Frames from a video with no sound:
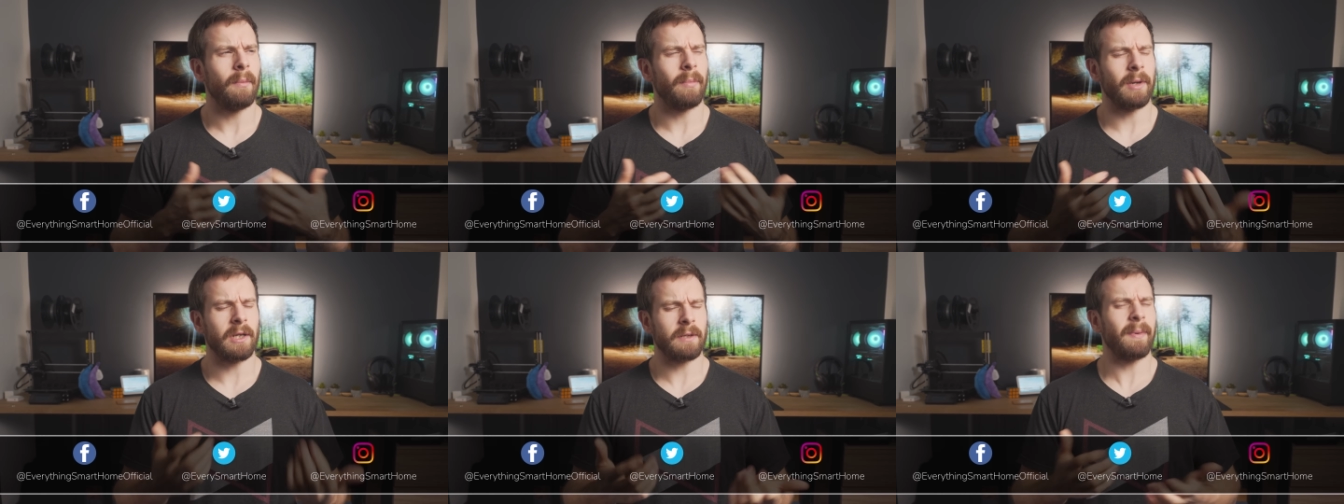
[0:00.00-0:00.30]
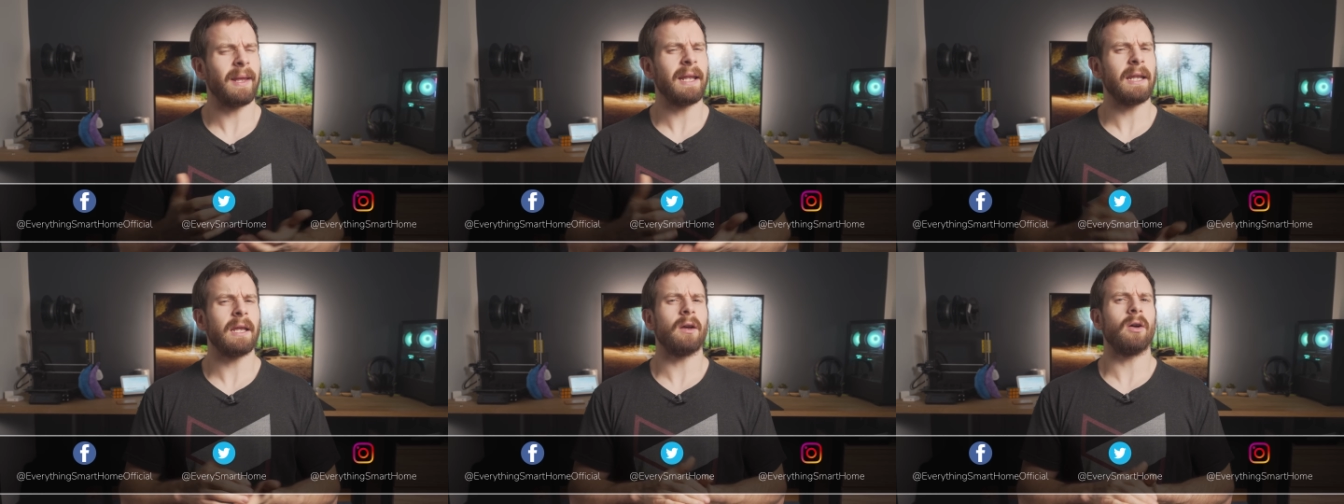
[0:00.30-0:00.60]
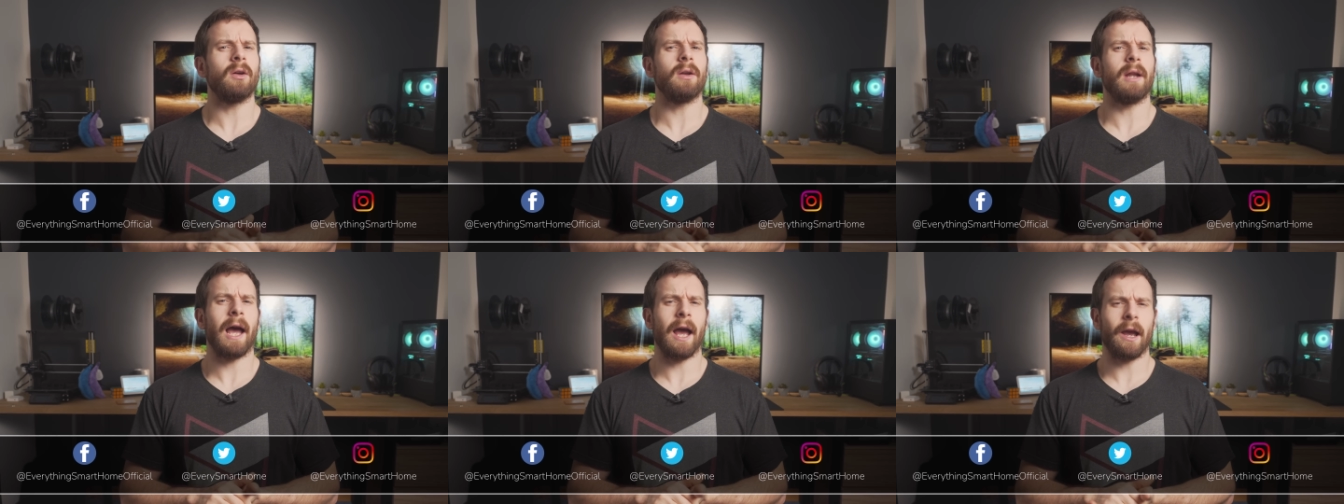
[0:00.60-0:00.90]
But depending
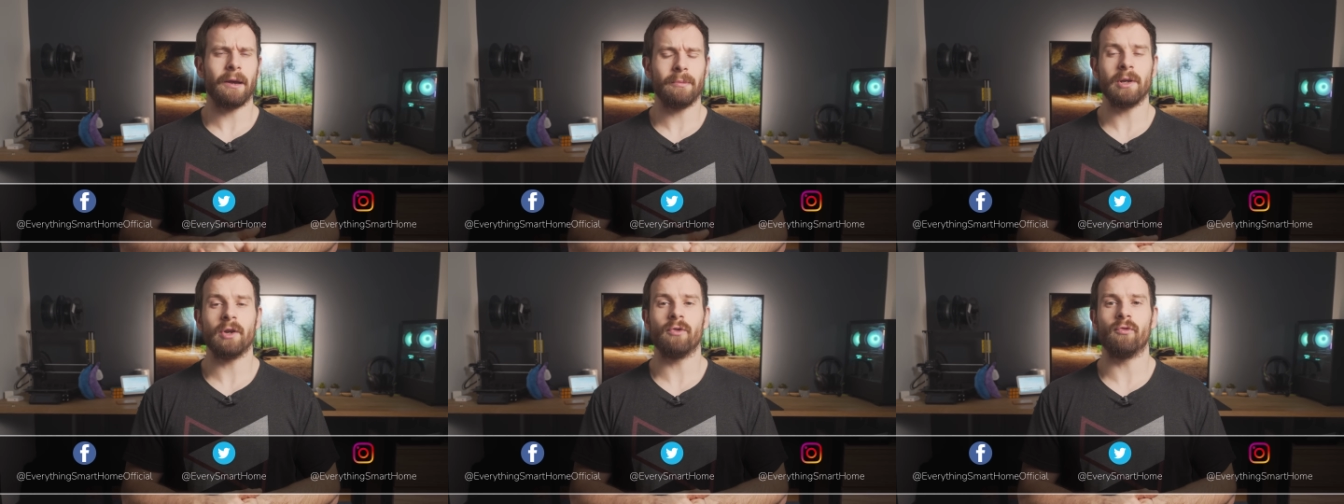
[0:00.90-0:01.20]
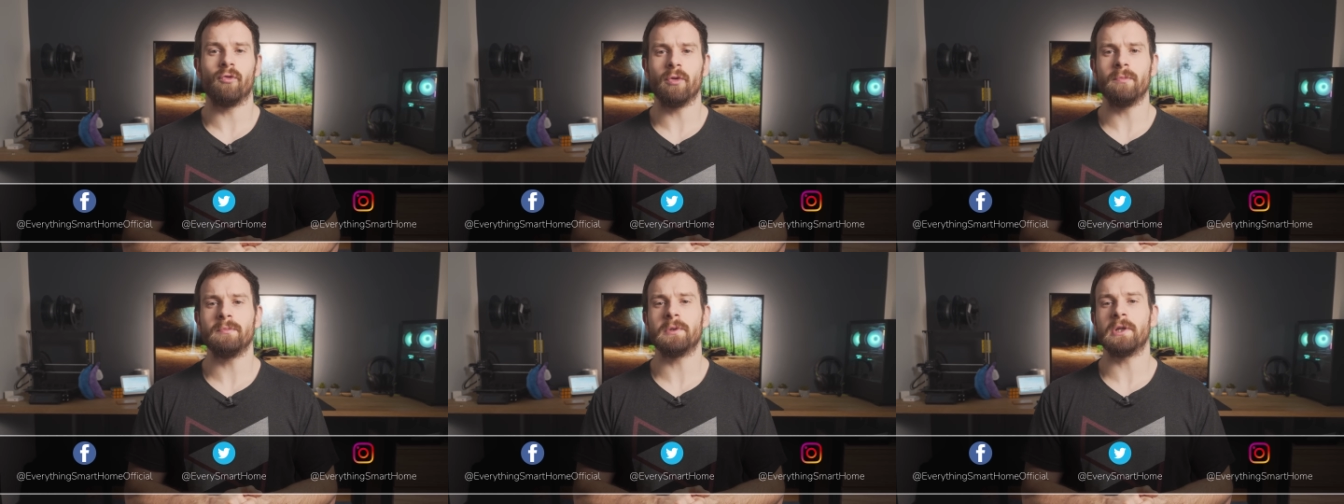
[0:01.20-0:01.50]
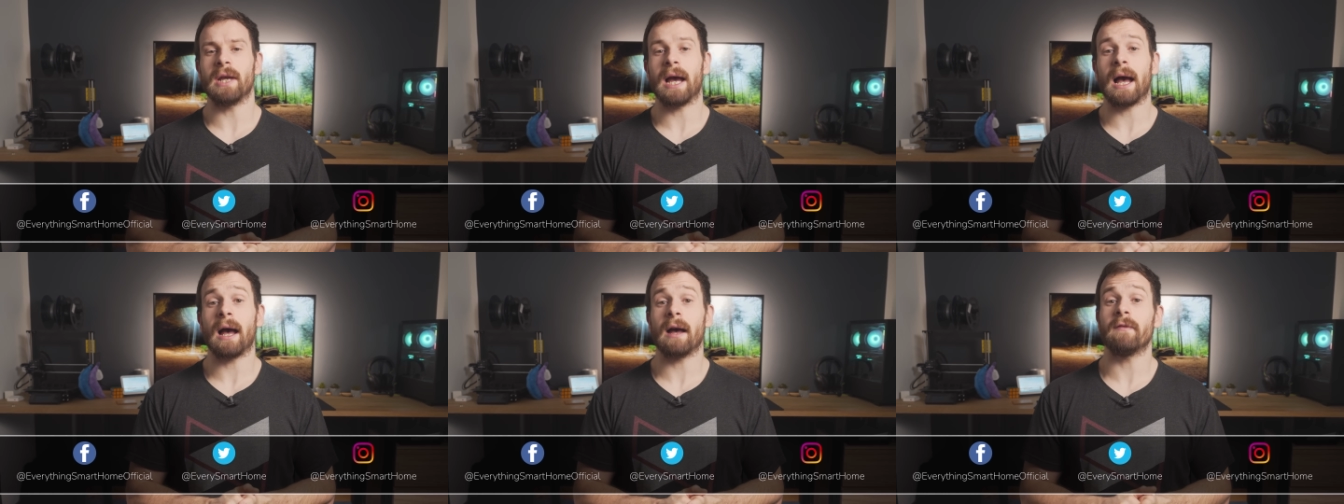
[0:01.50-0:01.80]
on how many rooms
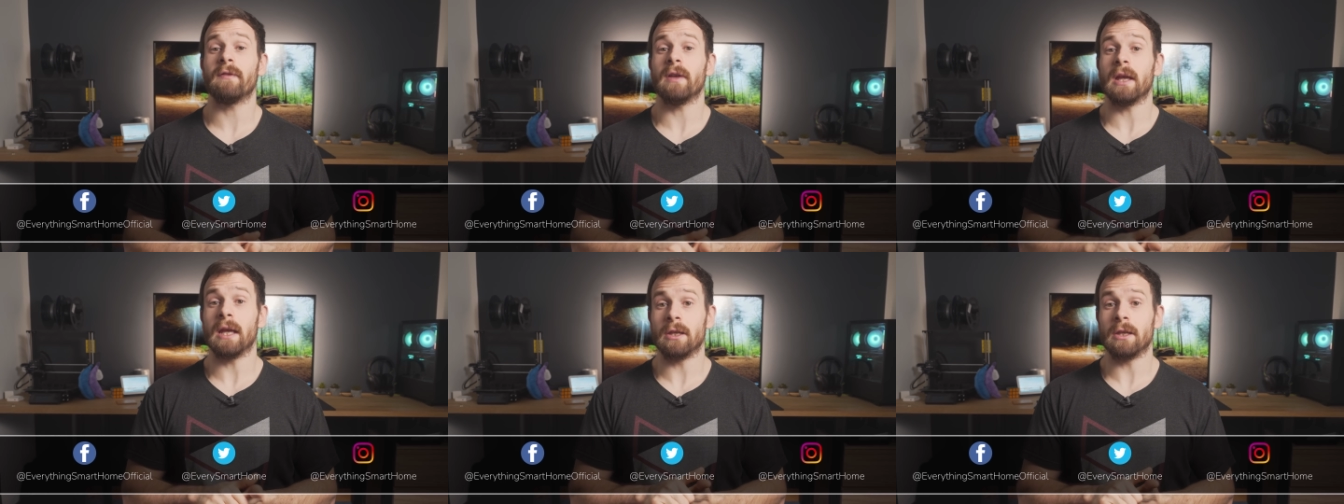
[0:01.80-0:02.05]
you have